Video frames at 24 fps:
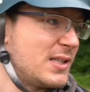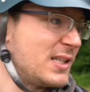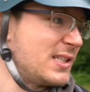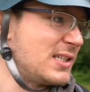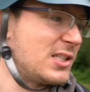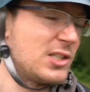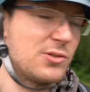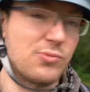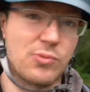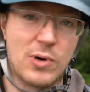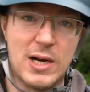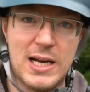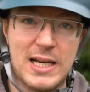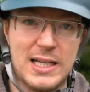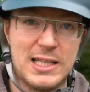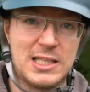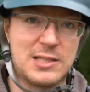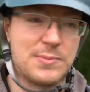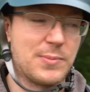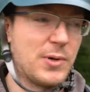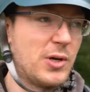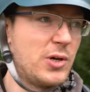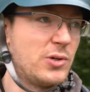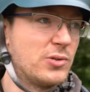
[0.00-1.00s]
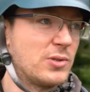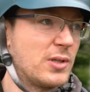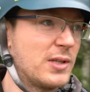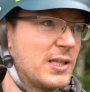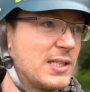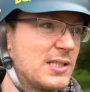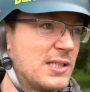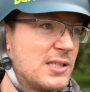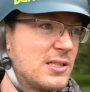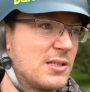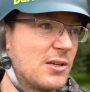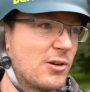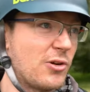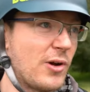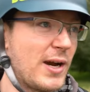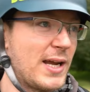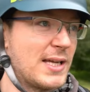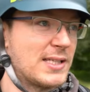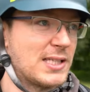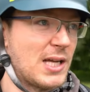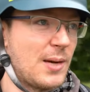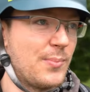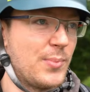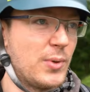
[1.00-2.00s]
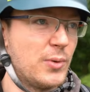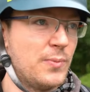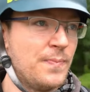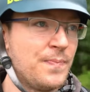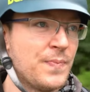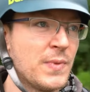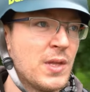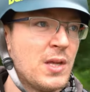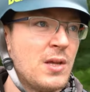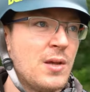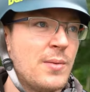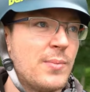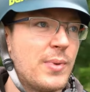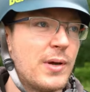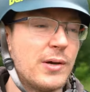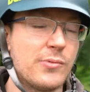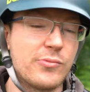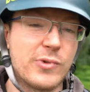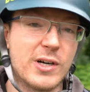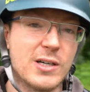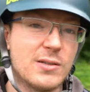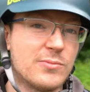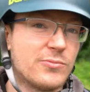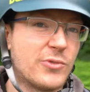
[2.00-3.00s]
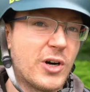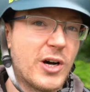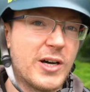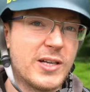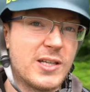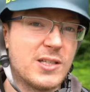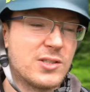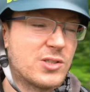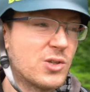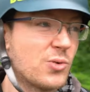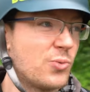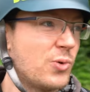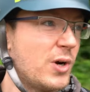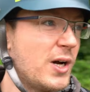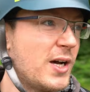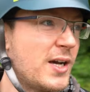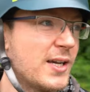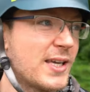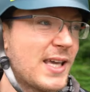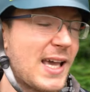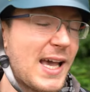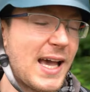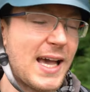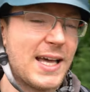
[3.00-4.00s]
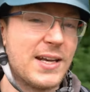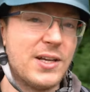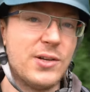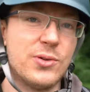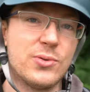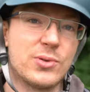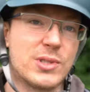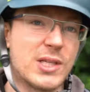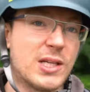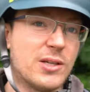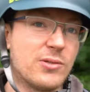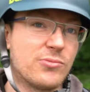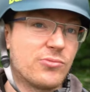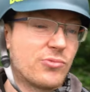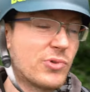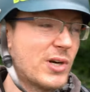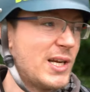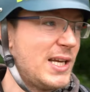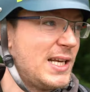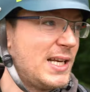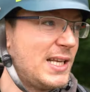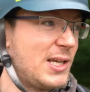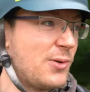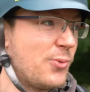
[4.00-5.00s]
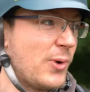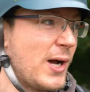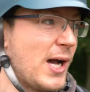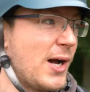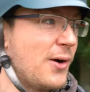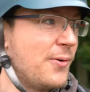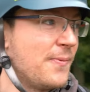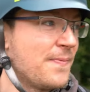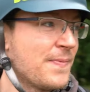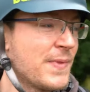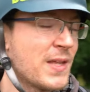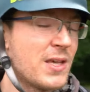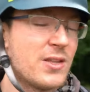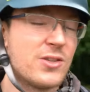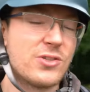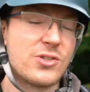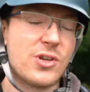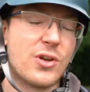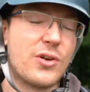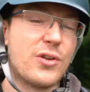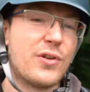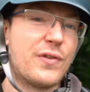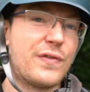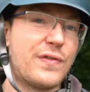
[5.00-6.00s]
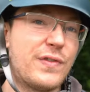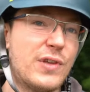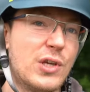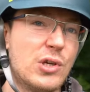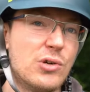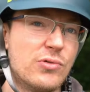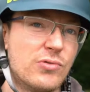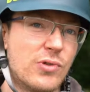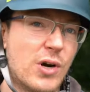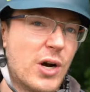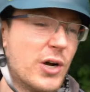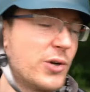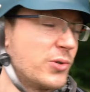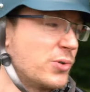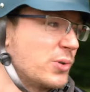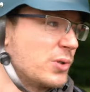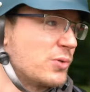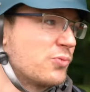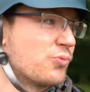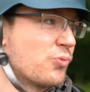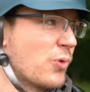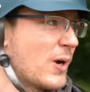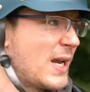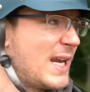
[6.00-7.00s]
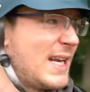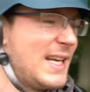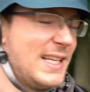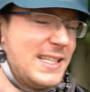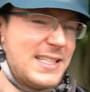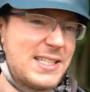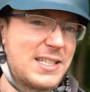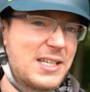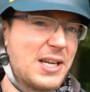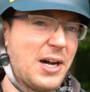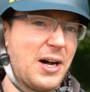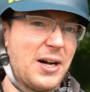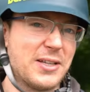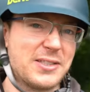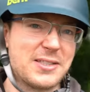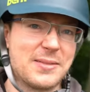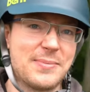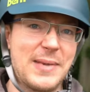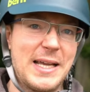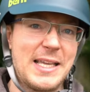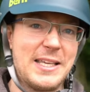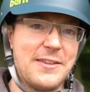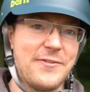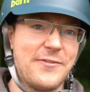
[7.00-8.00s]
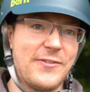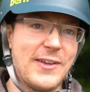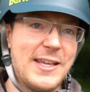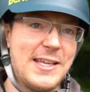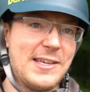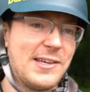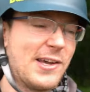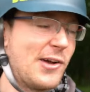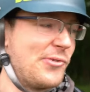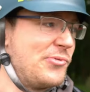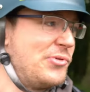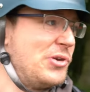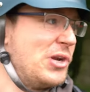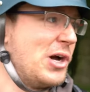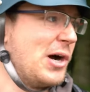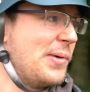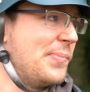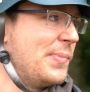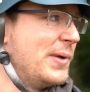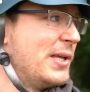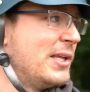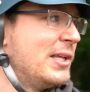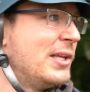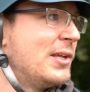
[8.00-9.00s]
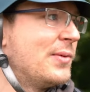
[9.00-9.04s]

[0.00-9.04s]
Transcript: This is really smooth, so this isn't a great example, but when I'm riding to work, it handles it really well. There's only a few rows which really start to make your feet go numb.